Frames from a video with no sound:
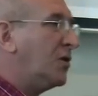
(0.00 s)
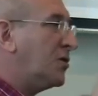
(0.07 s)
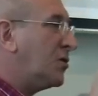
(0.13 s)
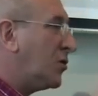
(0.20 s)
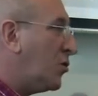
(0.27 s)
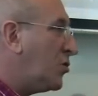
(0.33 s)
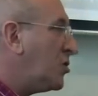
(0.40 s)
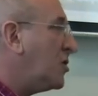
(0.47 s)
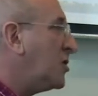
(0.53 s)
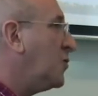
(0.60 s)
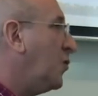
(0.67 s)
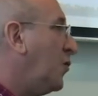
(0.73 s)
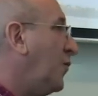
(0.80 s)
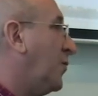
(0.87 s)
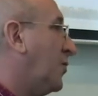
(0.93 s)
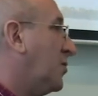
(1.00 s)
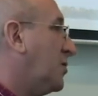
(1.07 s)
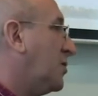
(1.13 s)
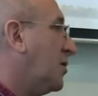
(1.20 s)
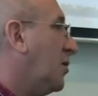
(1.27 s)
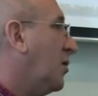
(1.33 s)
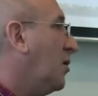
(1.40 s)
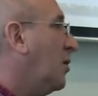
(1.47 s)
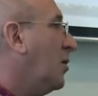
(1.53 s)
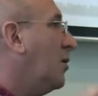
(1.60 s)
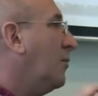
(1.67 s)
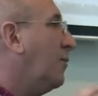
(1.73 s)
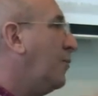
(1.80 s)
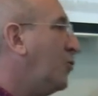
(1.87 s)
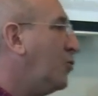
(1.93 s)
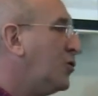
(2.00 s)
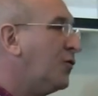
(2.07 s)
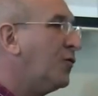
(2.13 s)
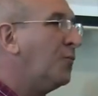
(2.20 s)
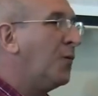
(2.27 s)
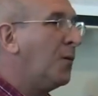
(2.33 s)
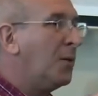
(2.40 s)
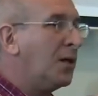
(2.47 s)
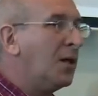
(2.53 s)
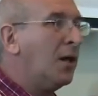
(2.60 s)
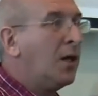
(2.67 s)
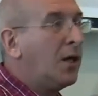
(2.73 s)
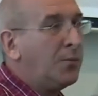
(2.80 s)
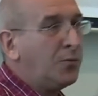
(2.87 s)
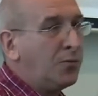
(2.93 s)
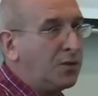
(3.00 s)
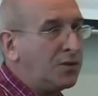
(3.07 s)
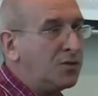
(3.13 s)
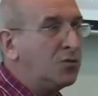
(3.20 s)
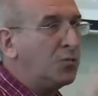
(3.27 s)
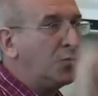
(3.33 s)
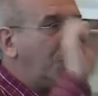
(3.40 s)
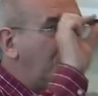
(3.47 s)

and Socialist movements, pushed for public libraries to